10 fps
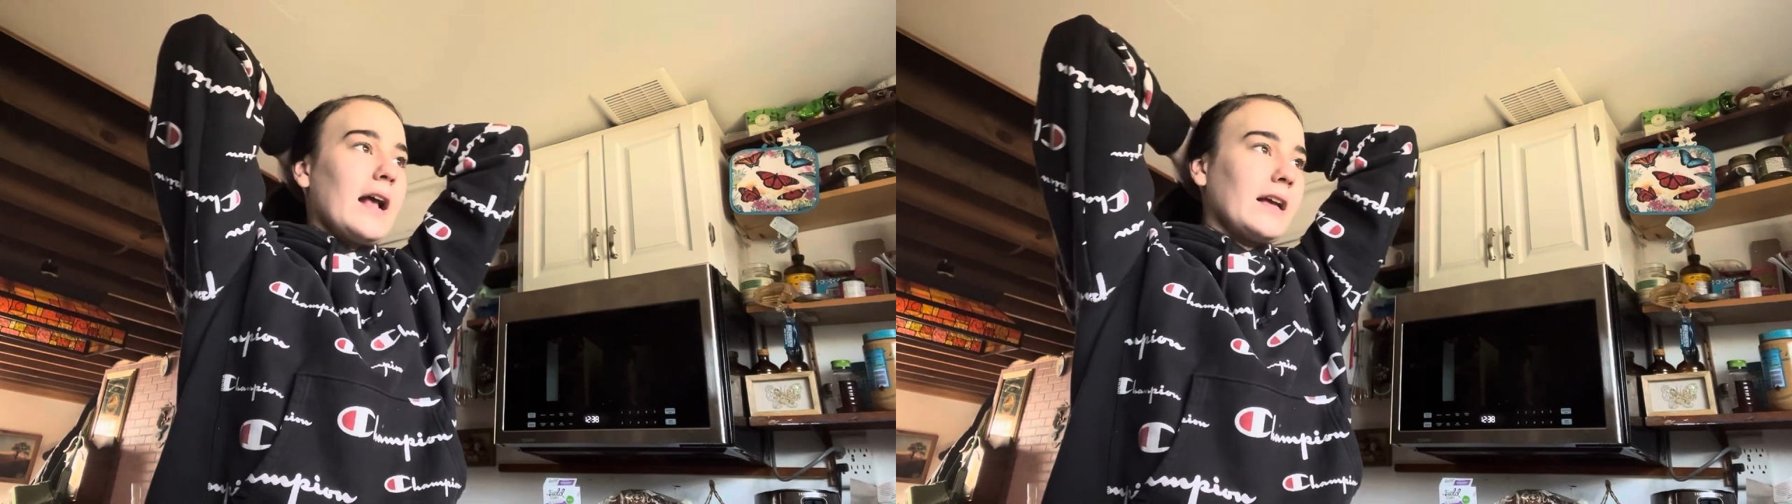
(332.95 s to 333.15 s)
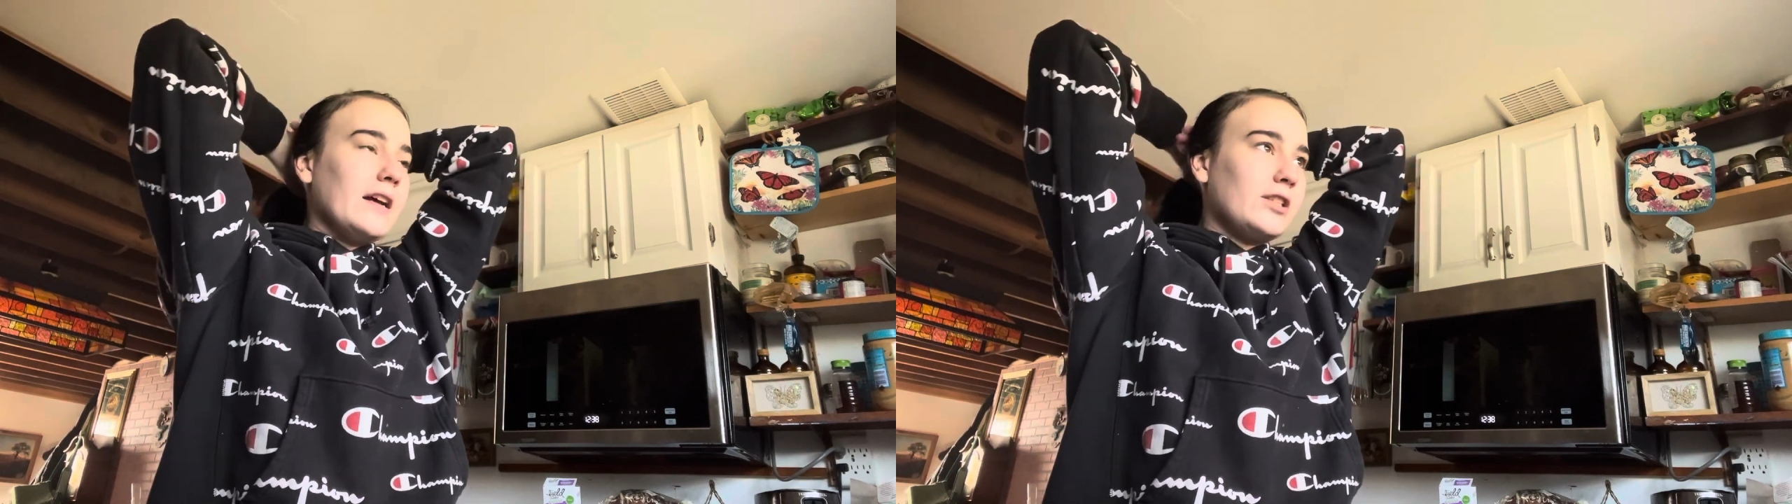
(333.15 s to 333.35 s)

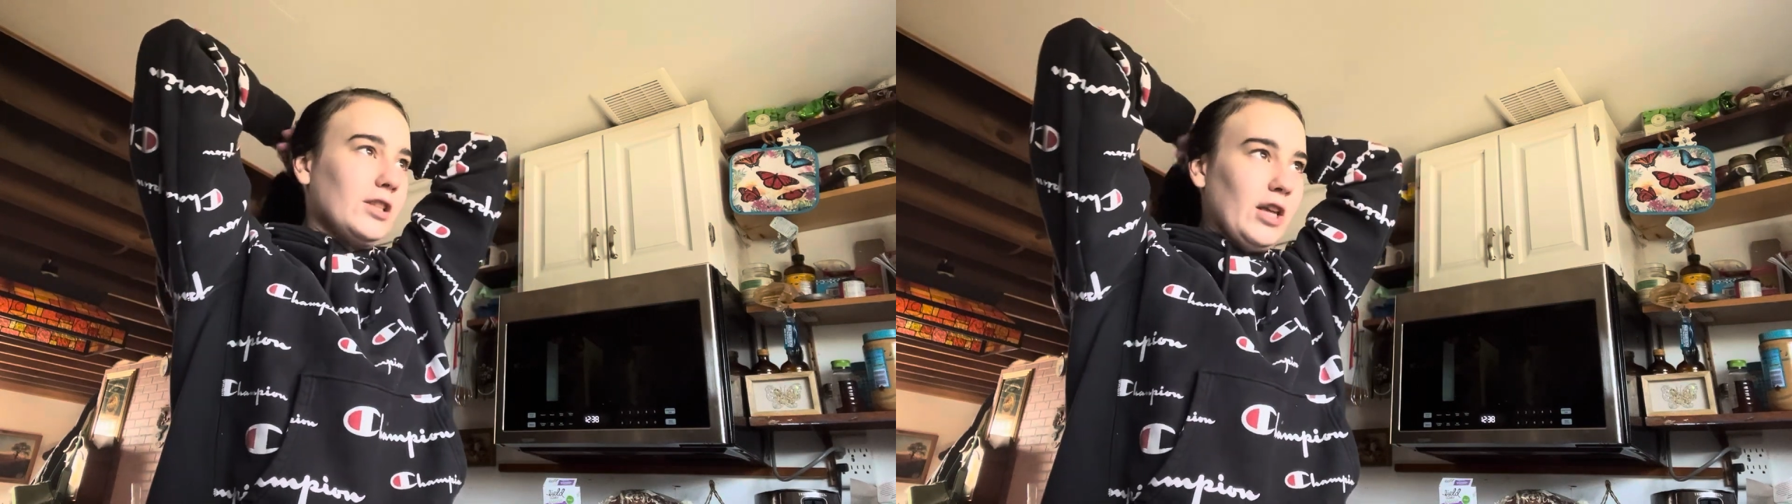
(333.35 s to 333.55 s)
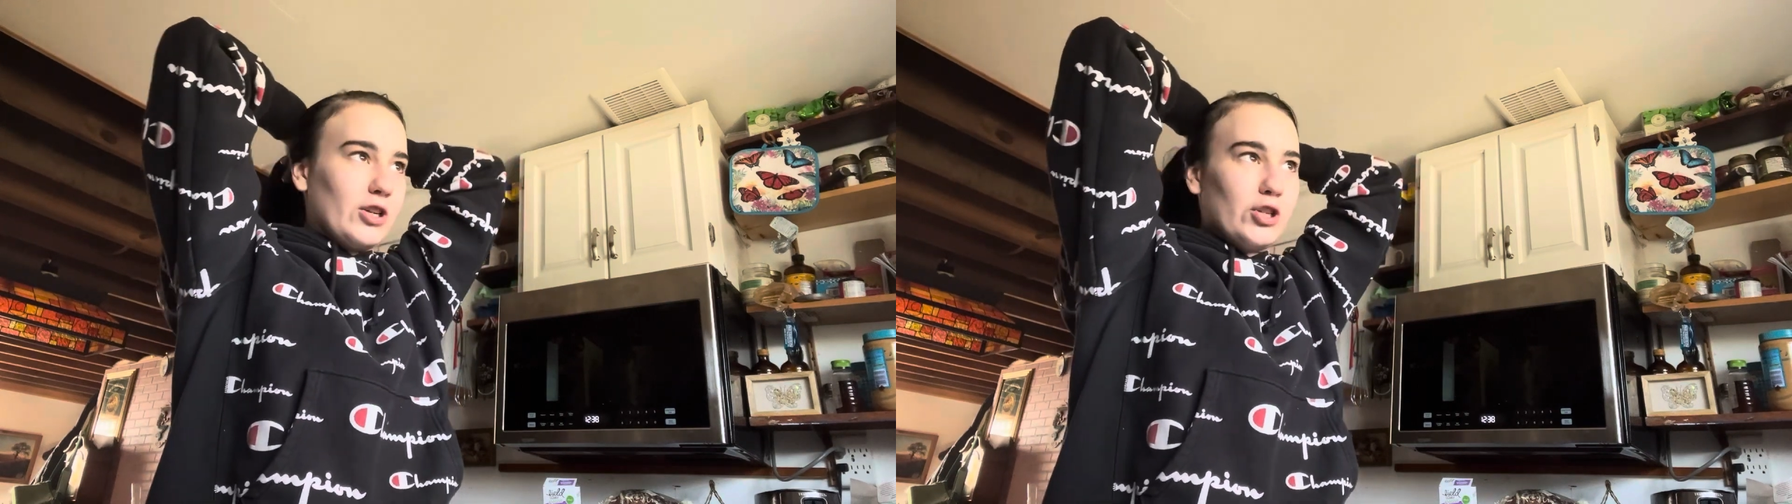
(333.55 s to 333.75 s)
Because
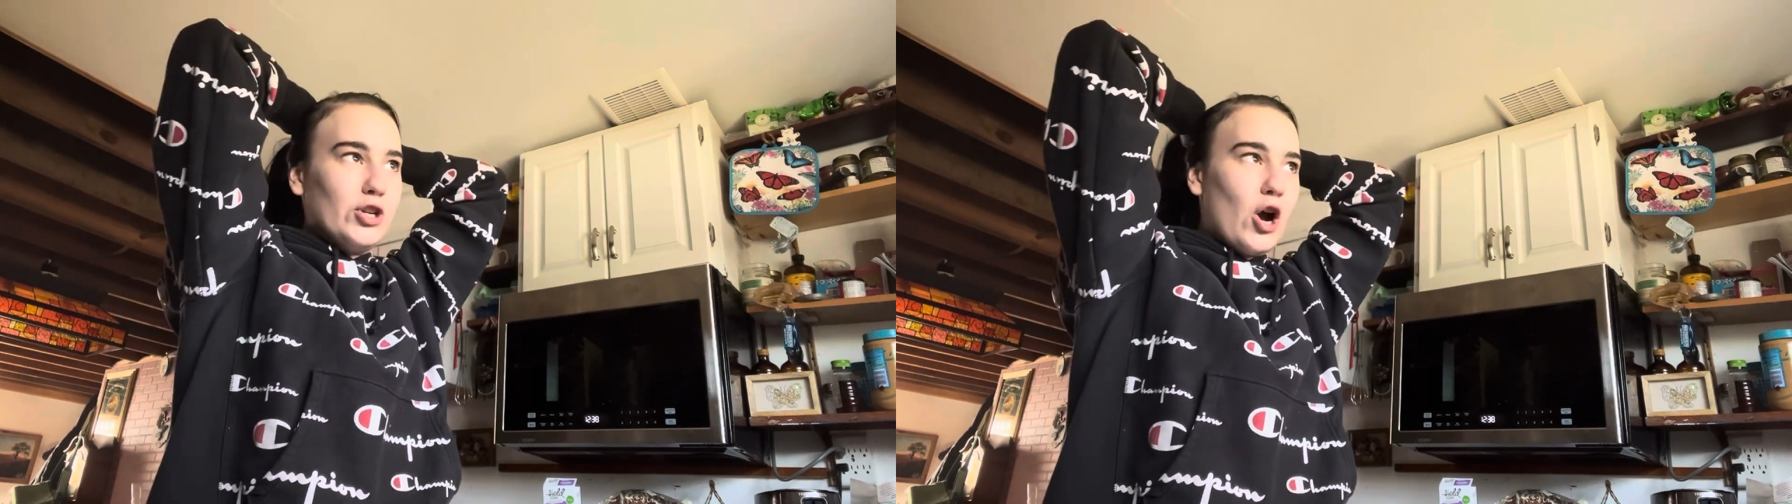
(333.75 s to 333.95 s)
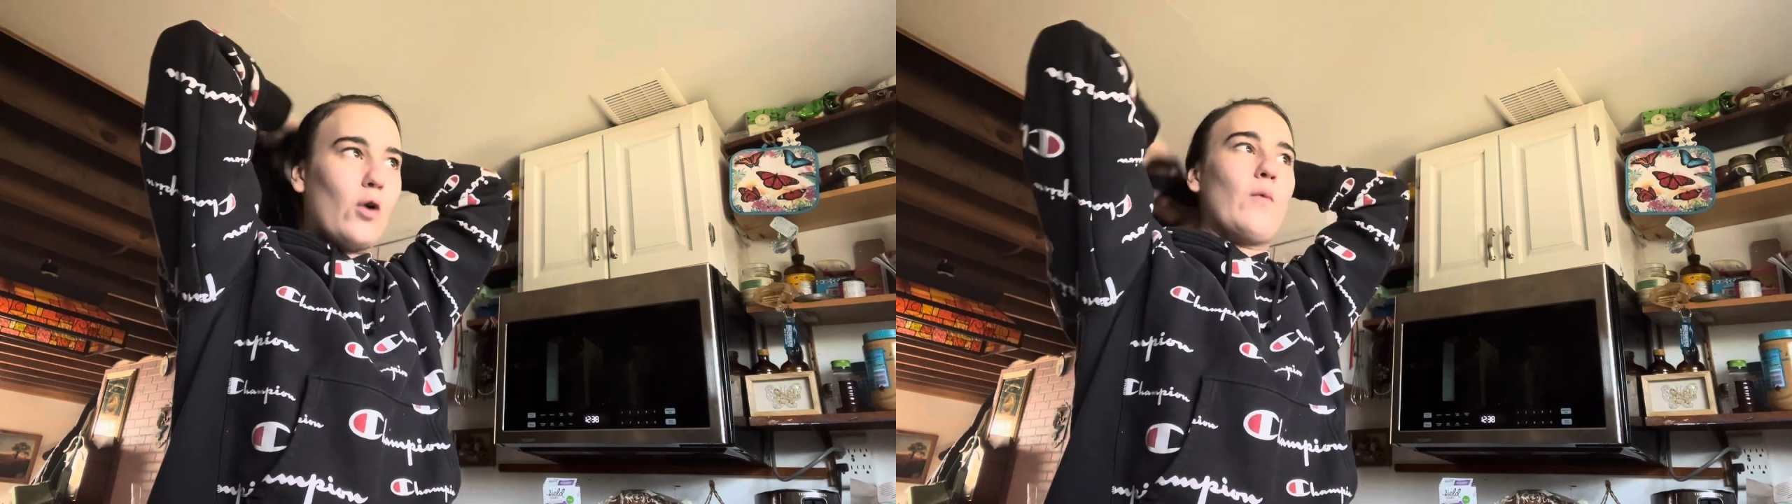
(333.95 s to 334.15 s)
there's
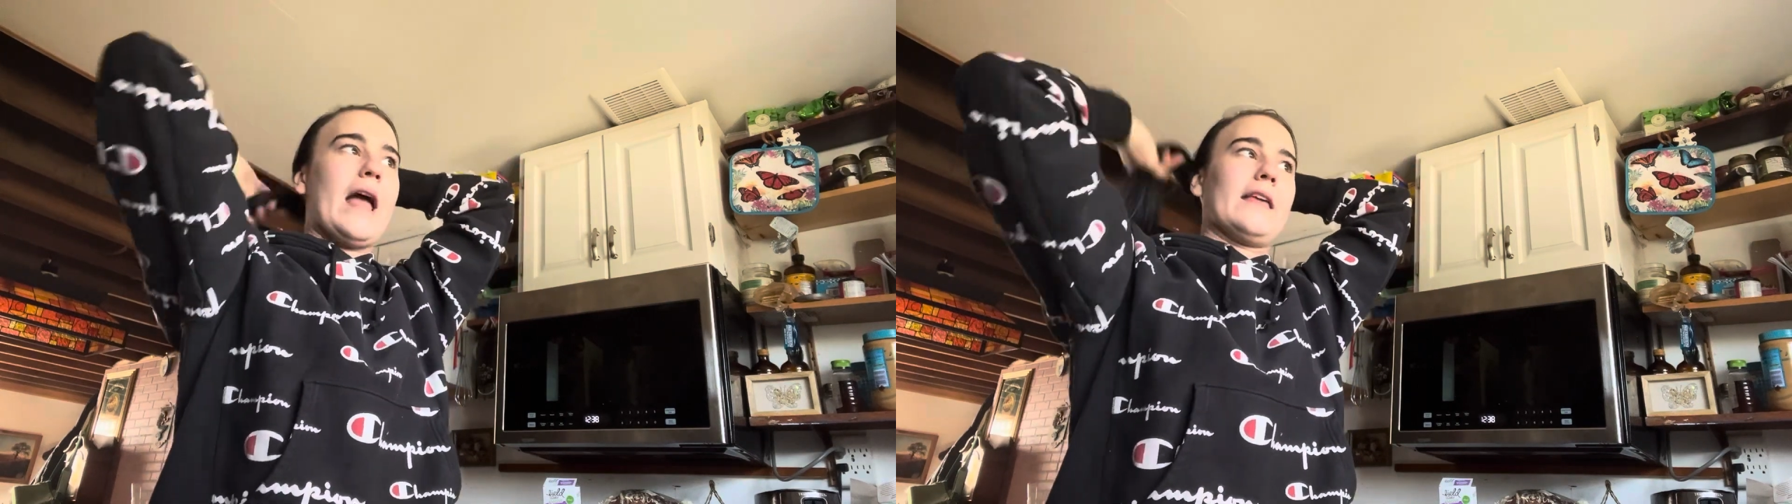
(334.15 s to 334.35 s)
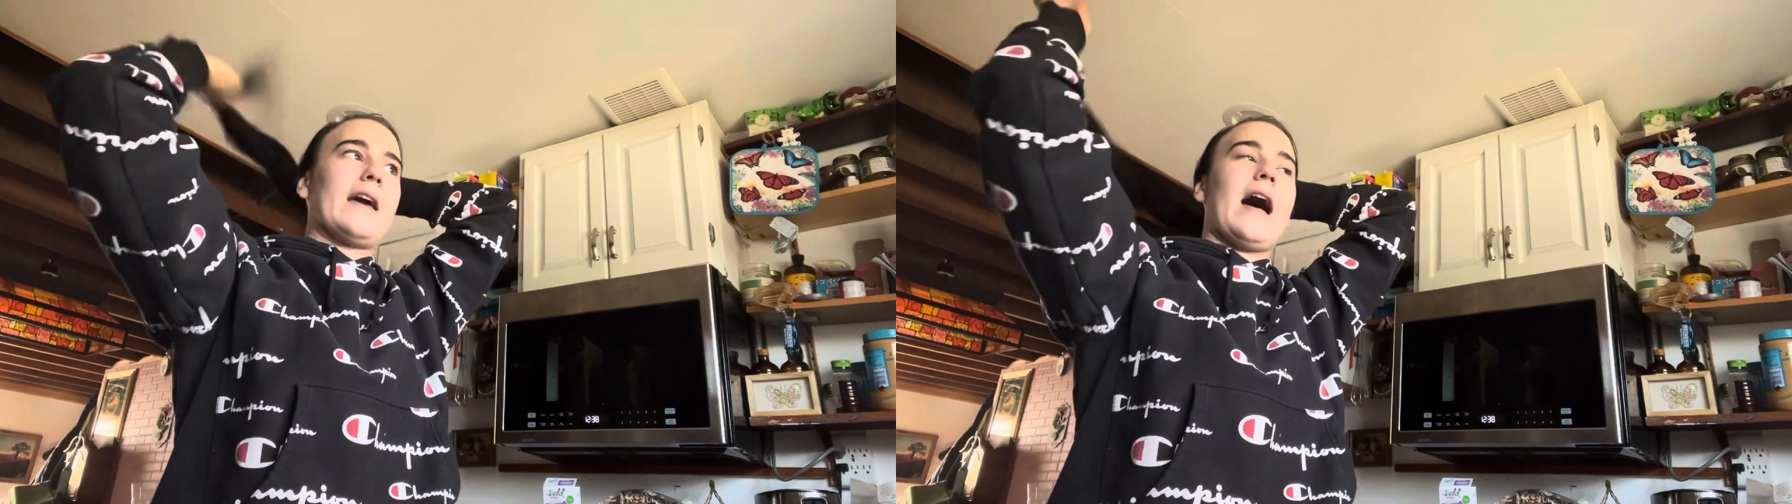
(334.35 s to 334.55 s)
no
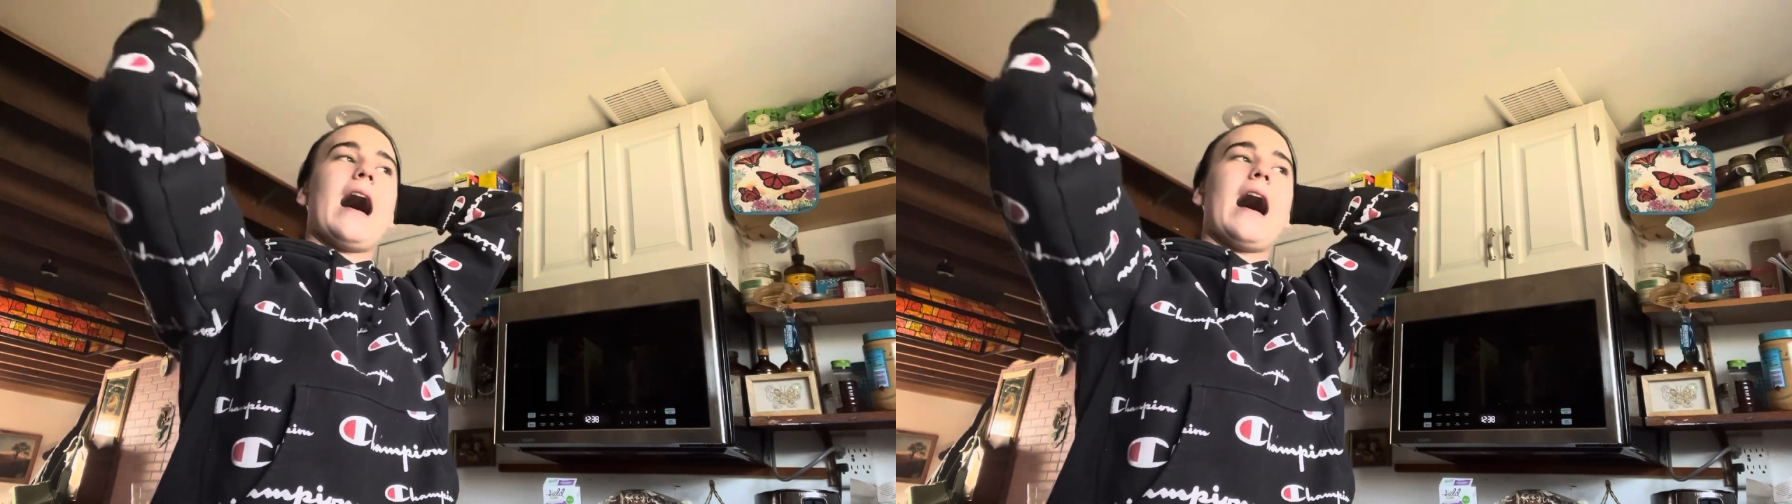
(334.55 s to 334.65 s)
way that